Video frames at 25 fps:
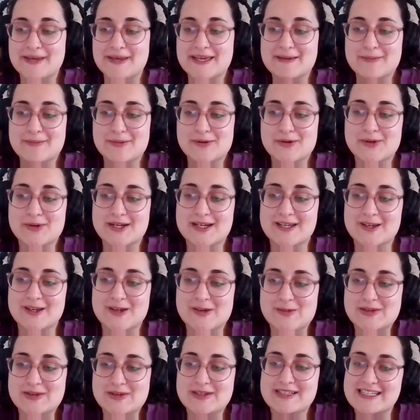people and
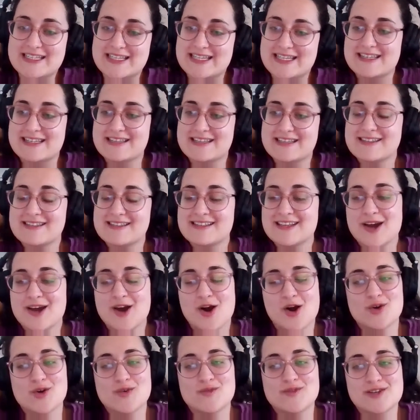communities
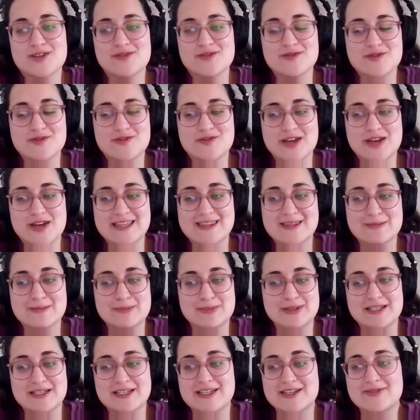of different faith
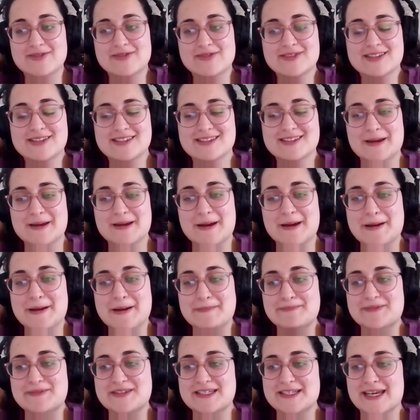and beliefs
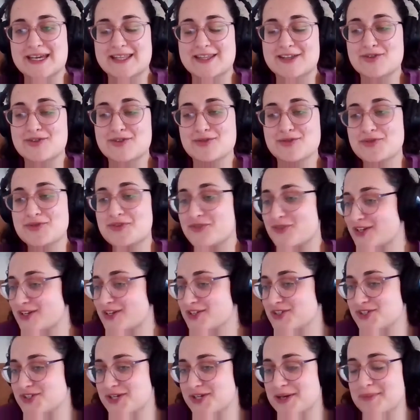together through
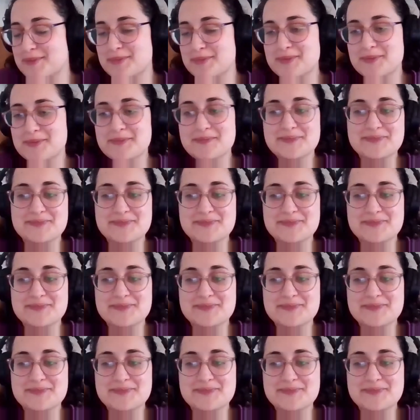friendship.